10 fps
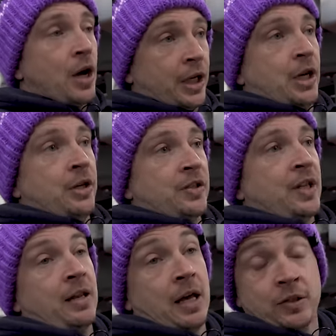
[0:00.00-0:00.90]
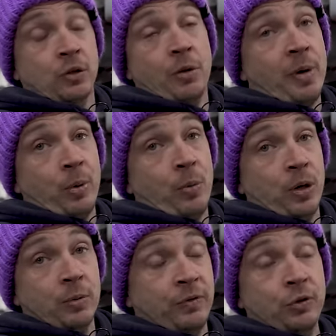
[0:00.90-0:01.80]
I can understand that. It's still not my
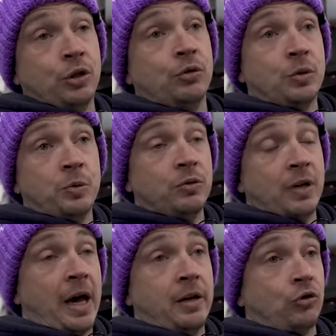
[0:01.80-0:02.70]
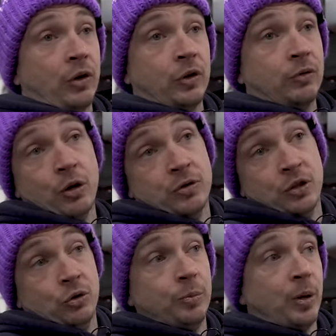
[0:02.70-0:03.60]
problem. If you choose to do that and drive it on the roads,
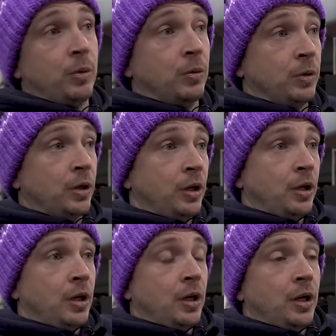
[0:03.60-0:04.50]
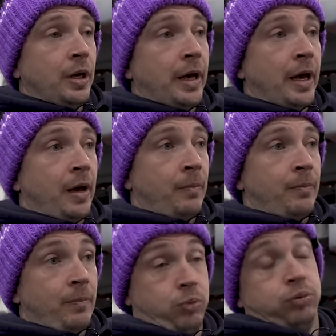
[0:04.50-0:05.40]
that's your problem. Um,
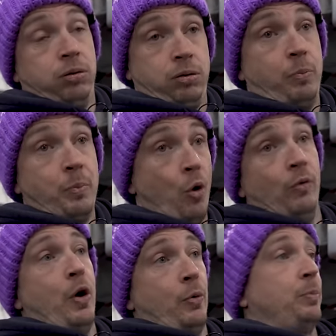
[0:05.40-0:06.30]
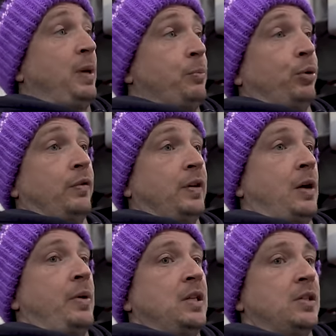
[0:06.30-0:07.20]
yep. Although it being proven
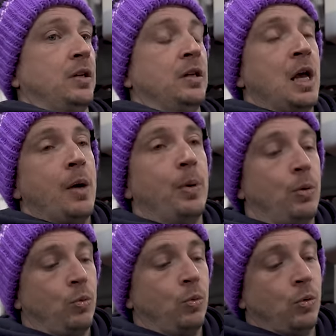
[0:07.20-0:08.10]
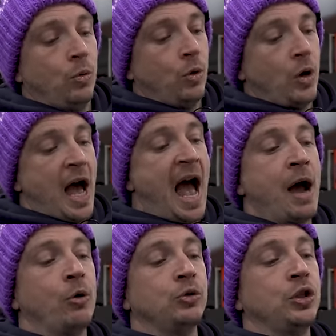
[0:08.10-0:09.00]
now it isn't. But
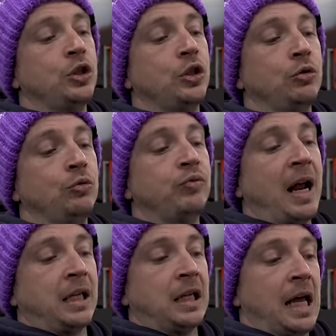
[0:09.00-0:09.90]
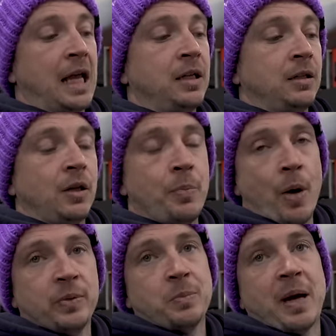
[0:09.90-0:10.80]
how do you regulate the
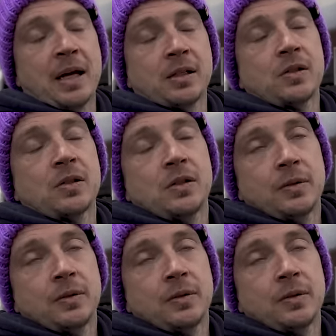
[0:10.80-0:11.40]
pops and bangs?